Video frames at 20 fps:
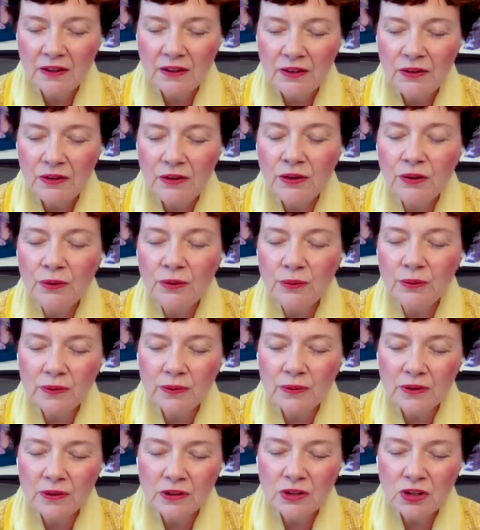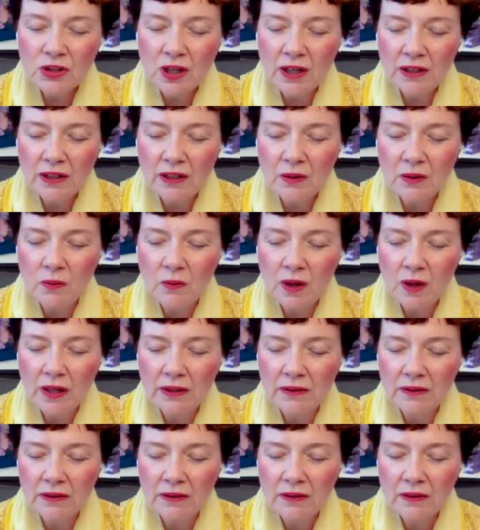you, shining
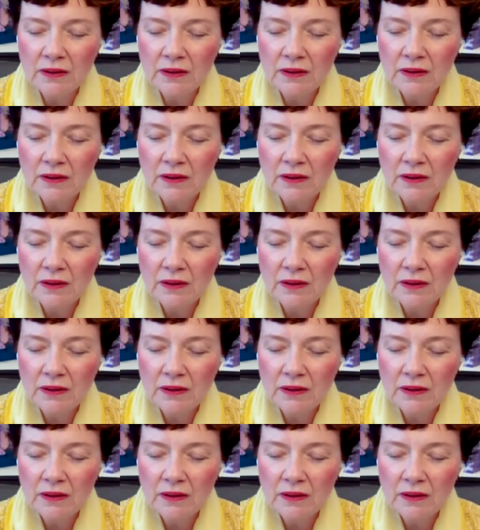one.